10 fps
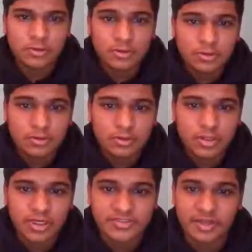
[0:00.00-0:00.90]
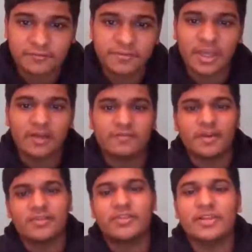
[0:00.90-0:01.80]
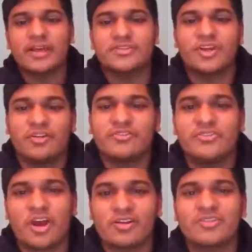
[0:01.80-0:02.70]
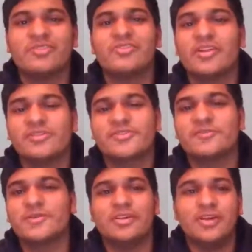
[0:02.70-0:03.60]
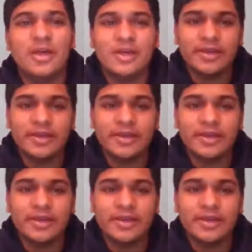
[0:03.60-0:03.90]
Because if they have, I think like Jonathan Taylor is going to be the key,